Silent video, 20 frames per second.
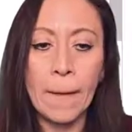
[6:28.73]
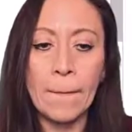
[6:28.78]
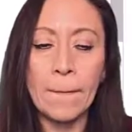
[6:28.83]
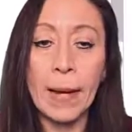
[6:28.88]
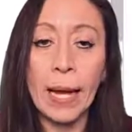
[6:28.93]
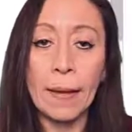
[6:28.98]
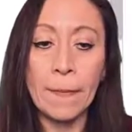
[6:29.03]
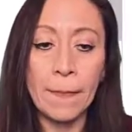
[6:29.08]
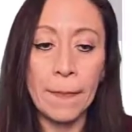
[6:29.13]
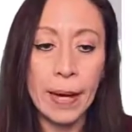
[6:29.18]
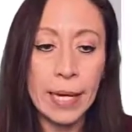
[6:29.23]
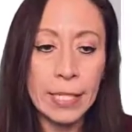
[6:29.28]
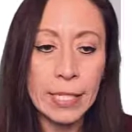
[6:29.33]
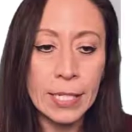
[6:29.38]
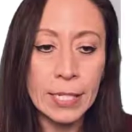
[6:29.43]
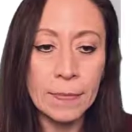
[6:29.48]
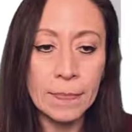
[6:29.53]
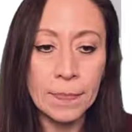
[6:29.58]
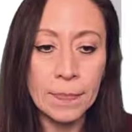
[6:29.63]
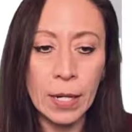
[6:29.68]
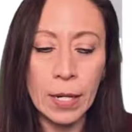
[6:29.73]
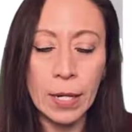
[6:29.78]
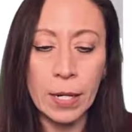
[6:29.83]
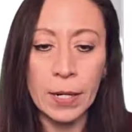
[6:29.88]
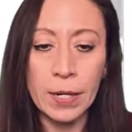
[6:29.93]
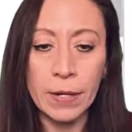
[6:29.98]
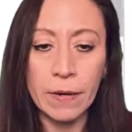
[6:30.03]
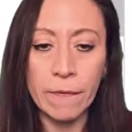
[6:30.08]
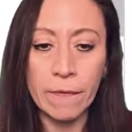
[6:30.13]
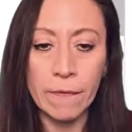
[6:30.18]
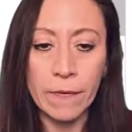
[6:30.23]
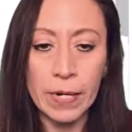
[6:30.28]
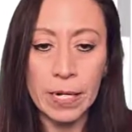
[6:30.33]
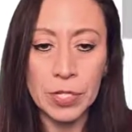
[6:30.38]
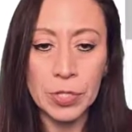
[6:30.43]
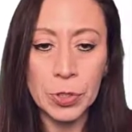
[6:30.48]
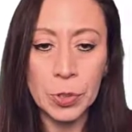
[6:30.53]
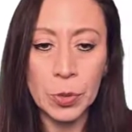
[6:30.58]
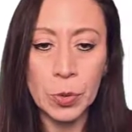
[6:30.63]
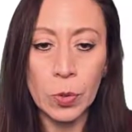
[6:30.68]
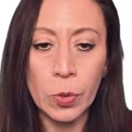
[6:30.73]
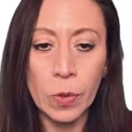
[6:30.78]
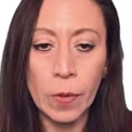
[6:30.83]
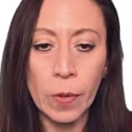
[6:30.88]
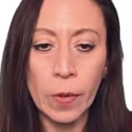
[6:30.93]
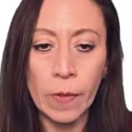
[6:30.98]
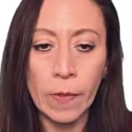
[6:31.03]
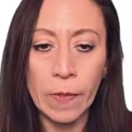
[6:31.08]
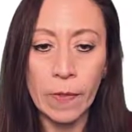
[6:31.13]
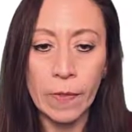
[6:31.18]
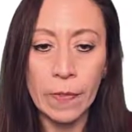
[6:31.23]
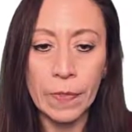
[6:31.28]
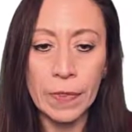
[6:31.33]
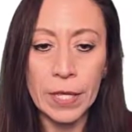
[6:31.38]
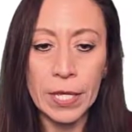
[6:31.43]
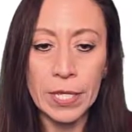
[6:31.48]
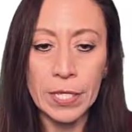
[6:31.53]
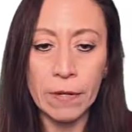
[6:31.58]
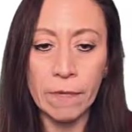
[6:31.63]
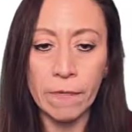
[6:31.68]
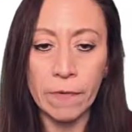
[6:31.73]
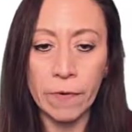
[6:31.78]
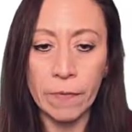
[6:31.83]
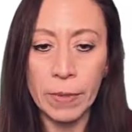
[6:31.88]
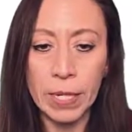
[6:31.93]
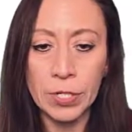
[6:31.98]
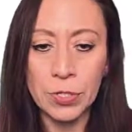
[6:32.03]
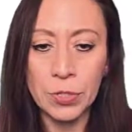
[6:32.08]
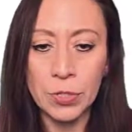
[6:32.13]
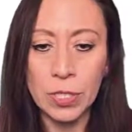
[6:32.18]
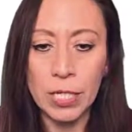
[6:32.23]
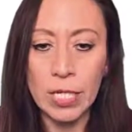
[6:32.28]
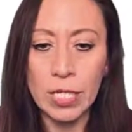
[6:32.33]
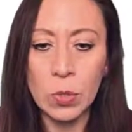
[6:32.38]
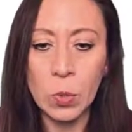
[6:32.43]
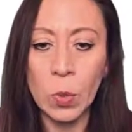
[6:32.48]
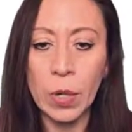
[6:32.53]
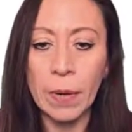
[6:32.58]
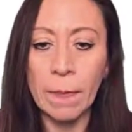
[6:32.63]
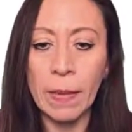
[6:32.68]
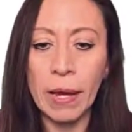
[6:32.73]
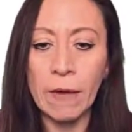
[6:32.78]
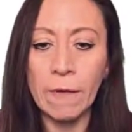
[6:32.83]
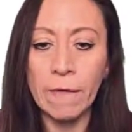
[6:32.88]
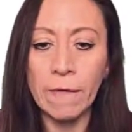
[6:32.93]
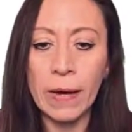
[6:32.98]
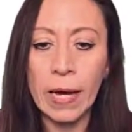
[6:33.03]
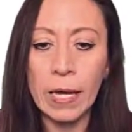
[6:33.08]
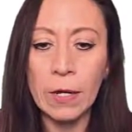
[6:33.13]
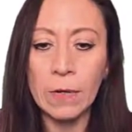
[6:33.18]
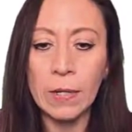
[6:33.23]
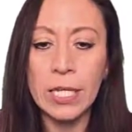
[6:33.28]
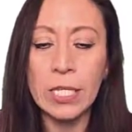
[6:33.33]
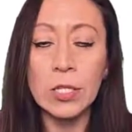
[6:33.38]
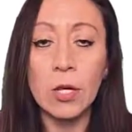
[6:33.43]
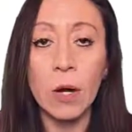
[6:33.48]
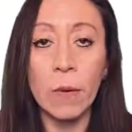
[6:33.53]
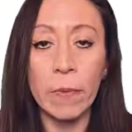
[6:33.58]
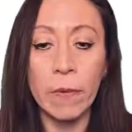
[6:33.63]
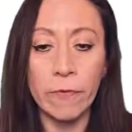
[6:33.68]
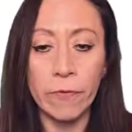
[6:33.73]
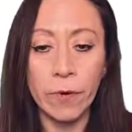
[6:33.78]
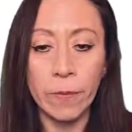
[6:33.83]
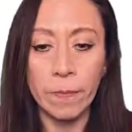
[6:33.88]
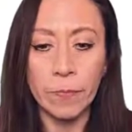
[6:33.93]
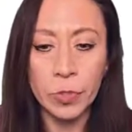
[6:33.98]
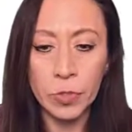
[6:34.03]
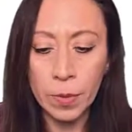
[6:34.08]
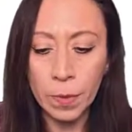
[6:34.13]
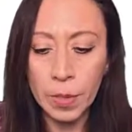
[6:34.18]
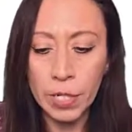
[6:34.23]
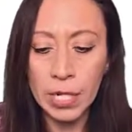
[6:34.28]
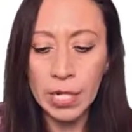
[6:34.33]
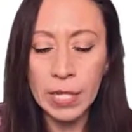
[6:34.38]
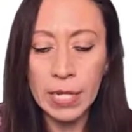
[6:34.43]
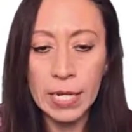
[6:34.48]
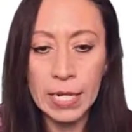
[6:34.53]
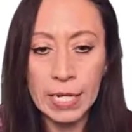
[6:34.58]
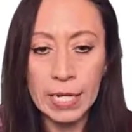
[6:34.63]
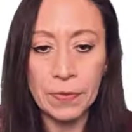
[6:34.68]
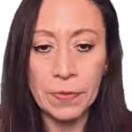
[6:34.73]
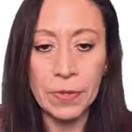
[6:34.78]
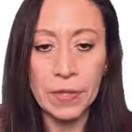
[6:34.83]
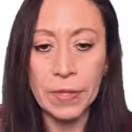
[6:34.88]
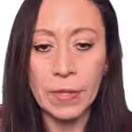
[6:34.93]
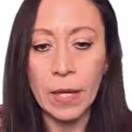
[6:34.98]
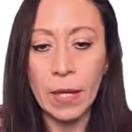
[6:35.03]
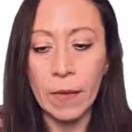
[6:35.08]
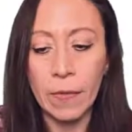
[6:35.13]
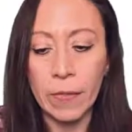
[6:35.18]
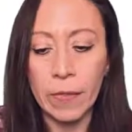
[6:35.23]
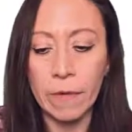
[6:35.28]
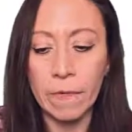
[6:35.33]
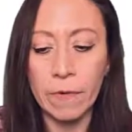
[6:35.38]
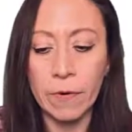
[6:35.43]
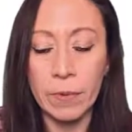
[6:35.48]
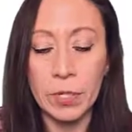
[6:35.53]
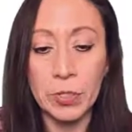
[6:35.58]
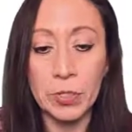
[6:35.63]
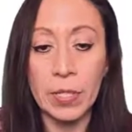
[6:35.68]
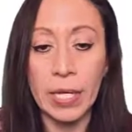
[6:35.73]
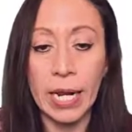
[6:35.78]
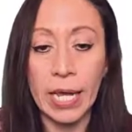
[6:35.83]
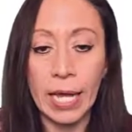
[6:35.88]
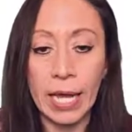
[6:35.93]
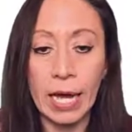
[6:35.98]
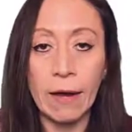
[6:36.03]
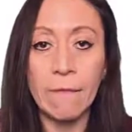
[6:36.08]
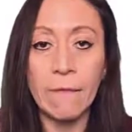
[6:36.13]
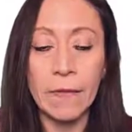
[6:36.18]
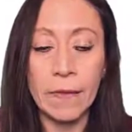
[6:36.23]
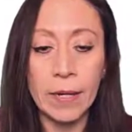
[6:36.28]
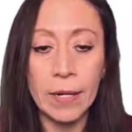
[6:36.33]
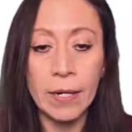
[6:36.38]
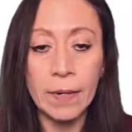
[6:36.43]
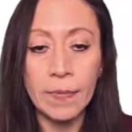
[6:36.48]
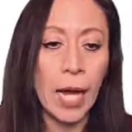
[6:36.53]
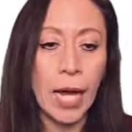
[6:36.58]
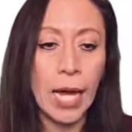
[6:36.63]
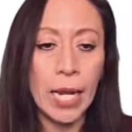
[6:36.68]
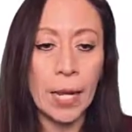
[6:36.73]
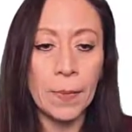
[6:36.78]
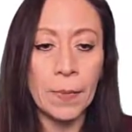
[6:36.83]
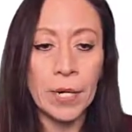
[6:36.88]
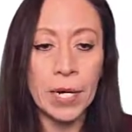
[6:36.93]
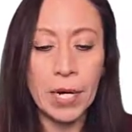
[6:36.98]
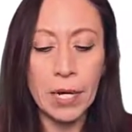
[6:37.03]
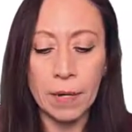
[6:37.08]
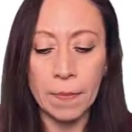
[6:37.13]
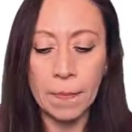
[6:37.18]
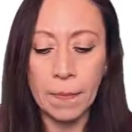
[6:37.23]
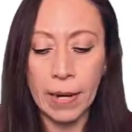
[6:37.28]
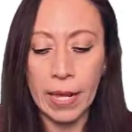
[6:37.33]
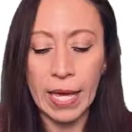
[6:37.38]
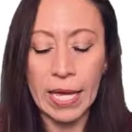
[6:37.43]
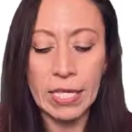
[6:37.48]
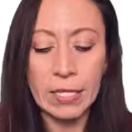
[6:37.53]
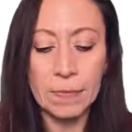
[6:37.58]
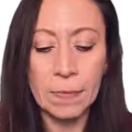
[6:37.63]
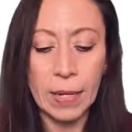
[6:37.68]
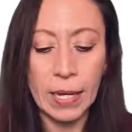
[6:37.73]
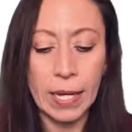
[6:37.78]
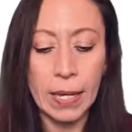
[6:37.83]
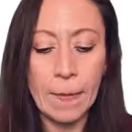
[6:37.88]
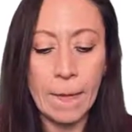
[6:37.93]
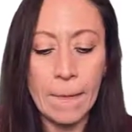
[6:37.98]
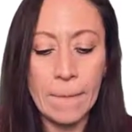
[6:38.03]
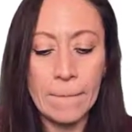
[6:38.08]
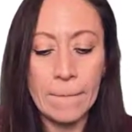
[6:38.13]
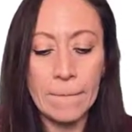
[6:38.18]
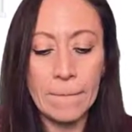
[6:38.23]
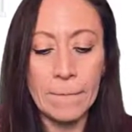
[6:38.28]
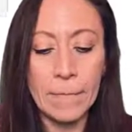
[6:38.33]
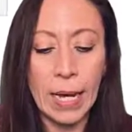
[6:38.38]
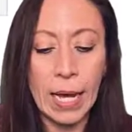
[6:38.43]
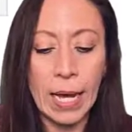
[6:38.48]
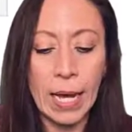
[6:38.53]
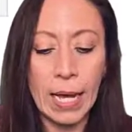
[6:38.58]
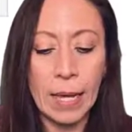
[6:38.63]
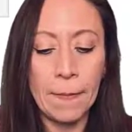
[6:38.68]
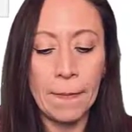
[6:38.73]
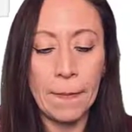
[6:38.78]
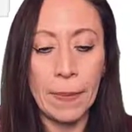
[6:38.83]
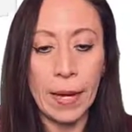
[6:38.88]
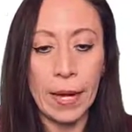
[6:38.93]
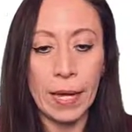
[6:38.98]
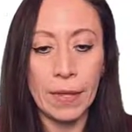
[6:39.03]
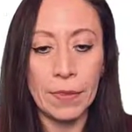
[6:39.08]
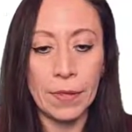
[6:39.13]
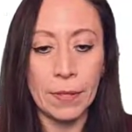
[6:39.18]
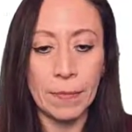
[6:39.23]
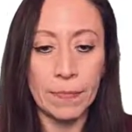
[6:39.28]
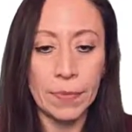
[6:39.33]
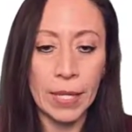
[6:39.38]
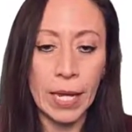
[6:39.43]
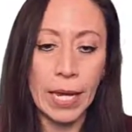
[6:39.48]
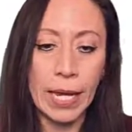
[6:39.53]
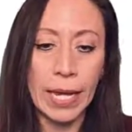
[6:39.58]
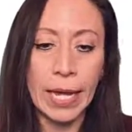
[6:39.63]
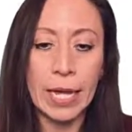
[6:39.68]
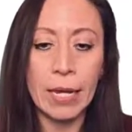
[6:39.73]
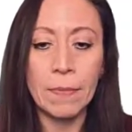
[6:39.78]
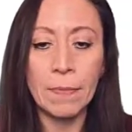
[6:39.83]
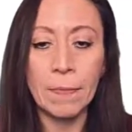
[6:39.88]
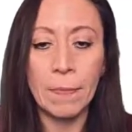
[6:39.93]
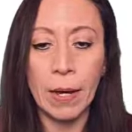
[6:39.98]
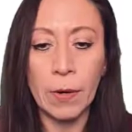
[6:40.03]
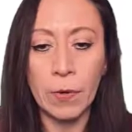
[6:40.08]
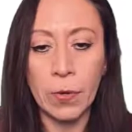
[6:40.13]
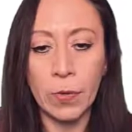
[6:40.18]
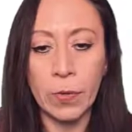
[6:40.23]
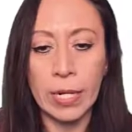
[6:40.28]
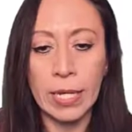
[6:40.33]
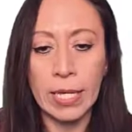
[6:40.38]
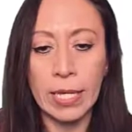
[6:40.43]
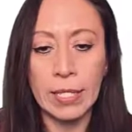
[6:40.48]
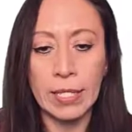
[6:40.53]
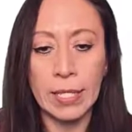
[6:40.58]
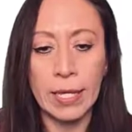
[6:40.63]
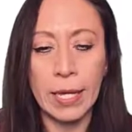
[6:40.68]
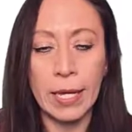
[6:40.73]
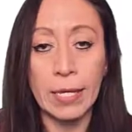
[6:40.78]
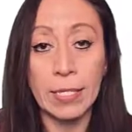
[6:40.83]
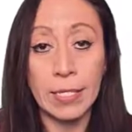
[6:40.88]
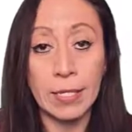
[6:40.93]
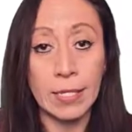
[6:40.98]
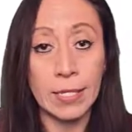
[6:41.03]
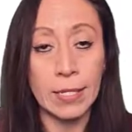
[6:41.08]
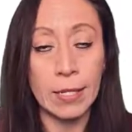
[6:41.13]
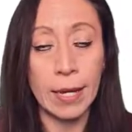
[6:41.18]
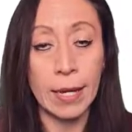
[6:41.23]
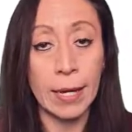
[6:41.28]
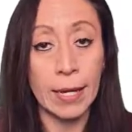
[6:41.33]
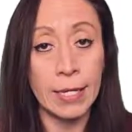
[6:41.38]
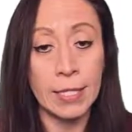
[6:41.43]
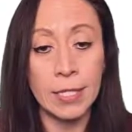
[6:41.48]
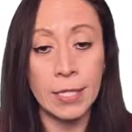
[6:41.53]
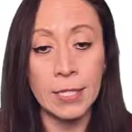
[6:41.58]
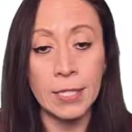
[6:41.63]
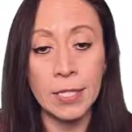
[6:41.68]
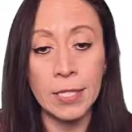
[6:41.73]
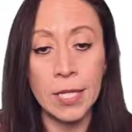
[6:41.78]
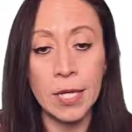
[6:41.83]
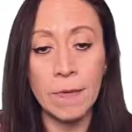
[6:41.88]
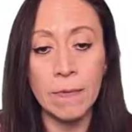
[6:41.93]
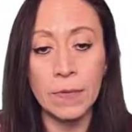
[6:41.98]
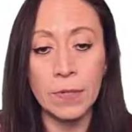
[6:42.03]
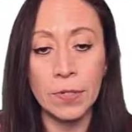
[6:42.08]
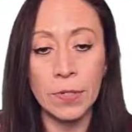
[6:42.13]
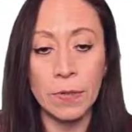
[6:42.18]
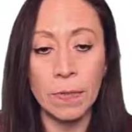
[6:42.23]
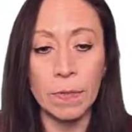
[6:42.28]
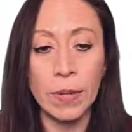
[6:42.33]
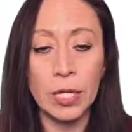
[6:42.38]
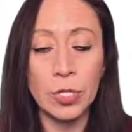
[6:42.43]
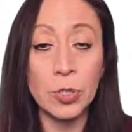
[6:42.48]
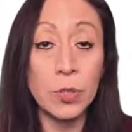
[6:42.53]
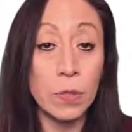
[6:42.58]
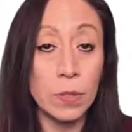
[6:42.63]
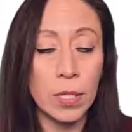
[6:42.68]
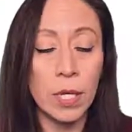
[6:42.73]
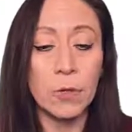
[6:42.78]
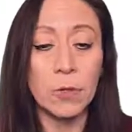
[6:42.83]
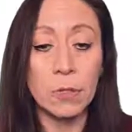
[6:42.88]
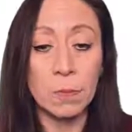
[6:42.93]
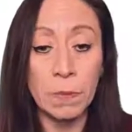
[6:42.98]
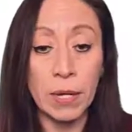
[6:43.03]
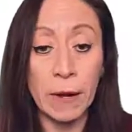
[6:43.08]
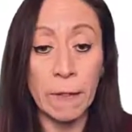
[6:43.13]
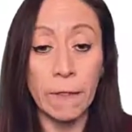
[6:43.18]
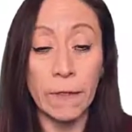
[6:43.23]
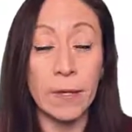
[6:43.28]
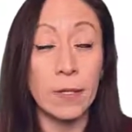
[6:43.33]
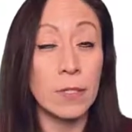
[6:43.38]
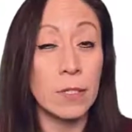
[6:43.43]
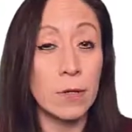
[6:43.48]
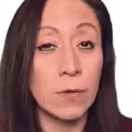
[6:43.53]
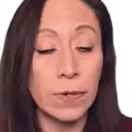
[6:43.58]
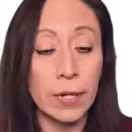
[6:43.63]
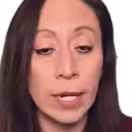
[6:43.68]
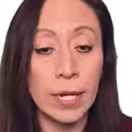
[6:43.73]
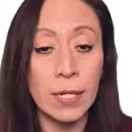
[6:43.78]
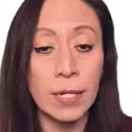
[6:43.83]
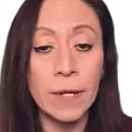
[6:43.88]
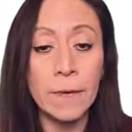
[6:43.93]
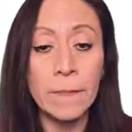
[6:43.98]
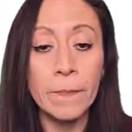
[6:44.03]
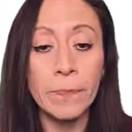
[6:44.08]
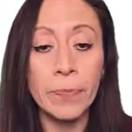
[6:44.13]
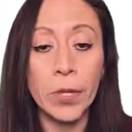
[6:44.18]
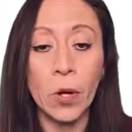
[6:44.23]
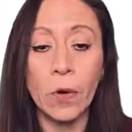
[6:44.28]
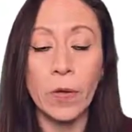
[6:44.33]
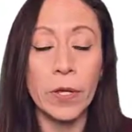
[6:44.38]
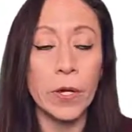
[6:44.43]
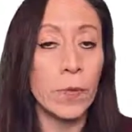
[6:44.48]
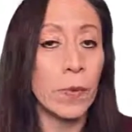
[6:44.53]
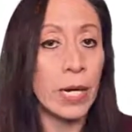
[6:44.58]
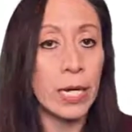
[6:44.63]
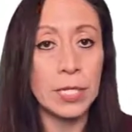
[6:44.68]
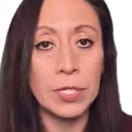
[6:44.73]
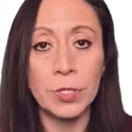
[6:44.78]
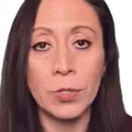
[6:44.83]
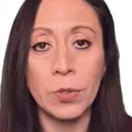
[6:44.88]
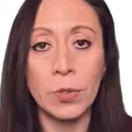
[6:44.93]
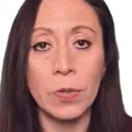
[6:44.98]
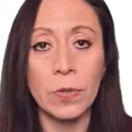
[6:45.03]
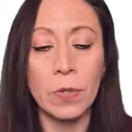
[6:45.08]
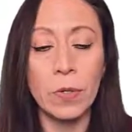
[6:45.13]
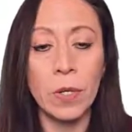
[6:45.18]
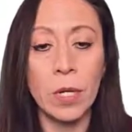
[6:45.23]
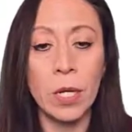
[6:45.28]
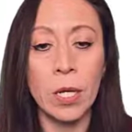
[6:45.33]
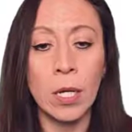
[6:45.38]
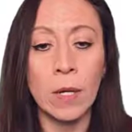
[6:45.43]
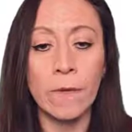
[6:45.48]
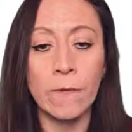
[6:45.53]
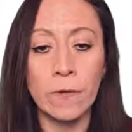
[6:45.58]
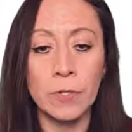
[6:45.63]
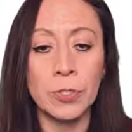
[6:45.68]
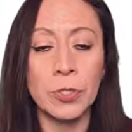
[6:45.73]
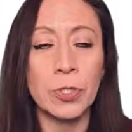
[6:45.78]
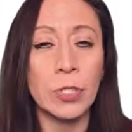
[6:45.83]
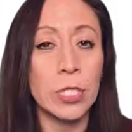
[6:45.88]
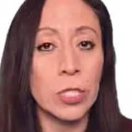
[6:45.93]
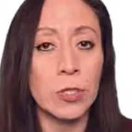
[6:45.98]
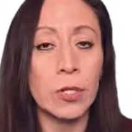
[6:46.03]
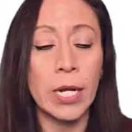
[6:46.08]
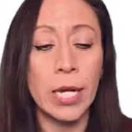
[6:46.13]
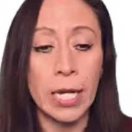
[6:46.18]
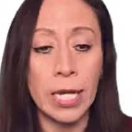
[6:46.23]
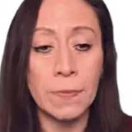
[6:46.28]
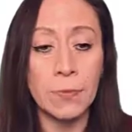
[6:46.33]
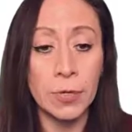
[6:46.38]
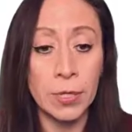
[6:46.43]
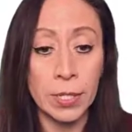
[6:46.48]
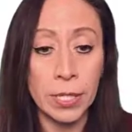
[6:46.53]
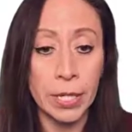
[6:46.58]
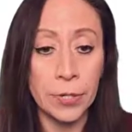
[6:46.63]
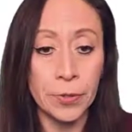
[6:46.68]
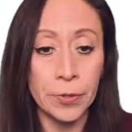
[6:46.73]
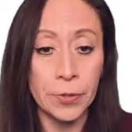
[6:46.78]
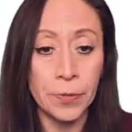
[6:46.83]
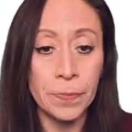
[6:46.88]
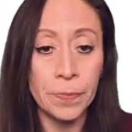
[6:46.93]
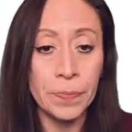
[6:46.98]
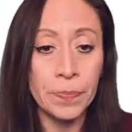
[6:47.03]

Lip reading: My path refers to this information, is where my file is coming from. So I'm gonna delete the information that I have there, and I'm gonna replace by my path. Again, Power Query is case sensitive, so make sure that you spell things correctly. Otherwise, your function is gonna give you an error.